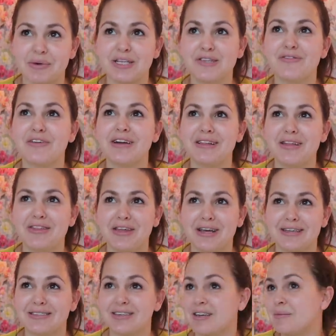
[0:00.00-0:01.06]
but it's funny the
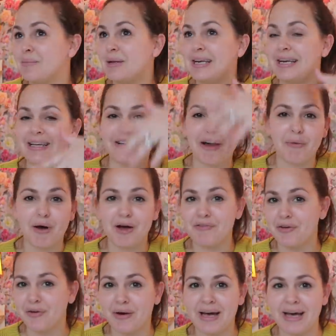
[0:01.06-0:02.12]
things that completely go
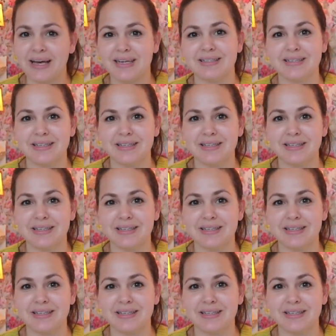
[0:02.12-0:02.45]
over your head.